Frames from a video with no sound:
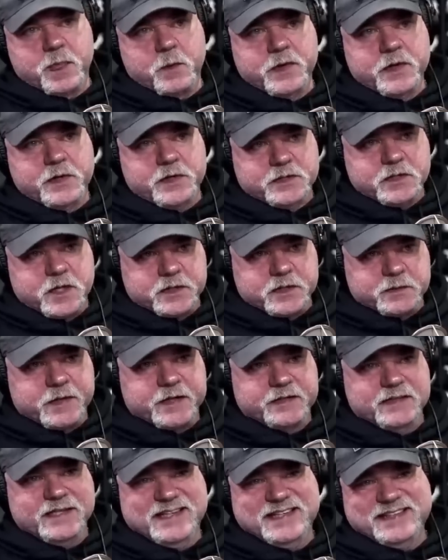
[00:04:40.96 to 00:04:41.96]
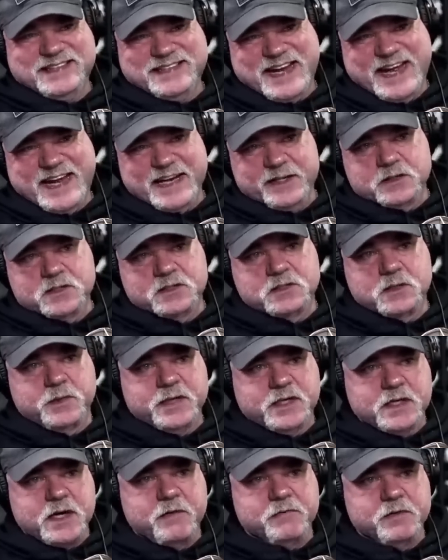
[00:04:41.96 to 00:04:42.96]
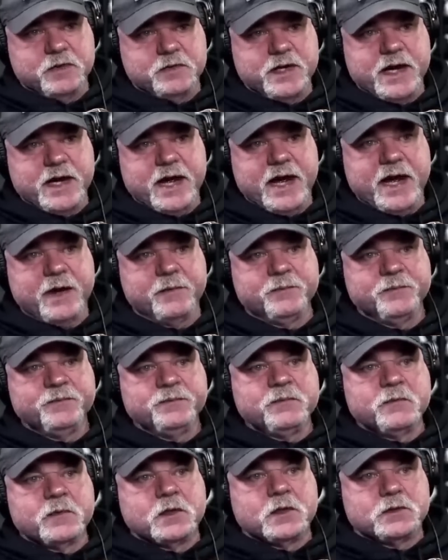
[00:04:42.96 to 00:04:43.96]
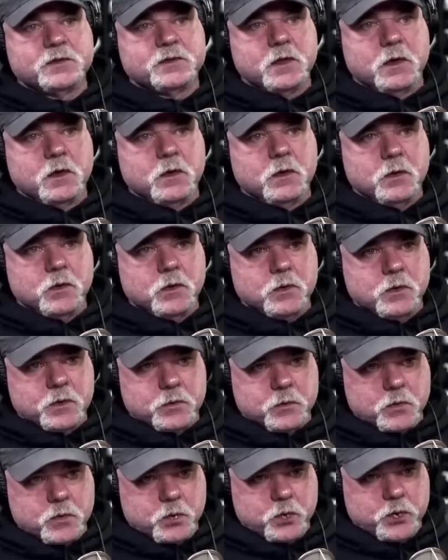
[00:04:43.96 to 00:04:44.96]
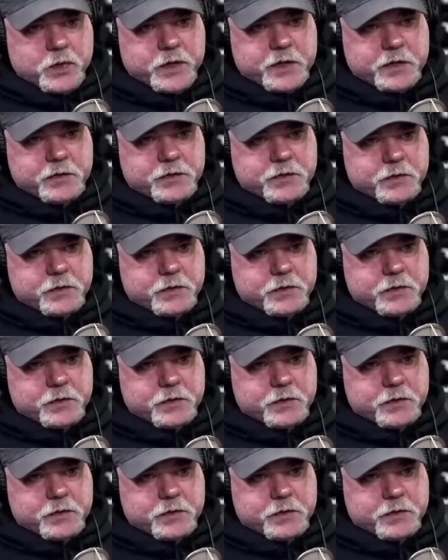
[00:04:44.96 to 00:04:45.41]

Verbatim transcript: We already talked about the intent, mm-hmm. so we covered that. So with